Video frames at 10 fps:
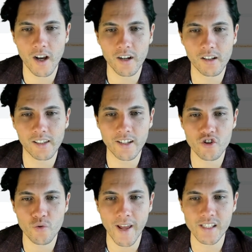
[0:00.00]
click
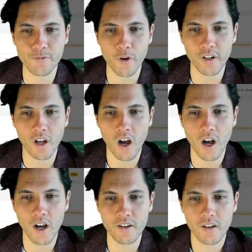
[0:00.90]
transfer to
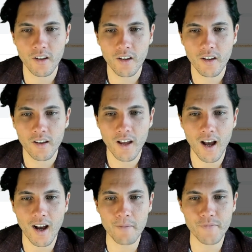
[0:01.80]
card,
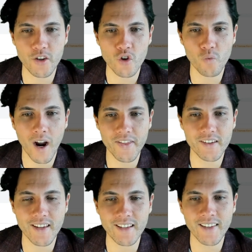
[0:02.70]
then you write the
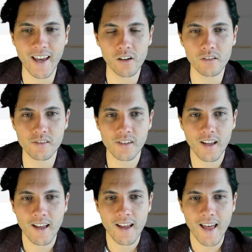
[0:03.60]
details,
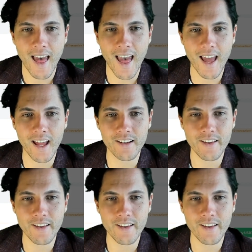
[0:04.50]
and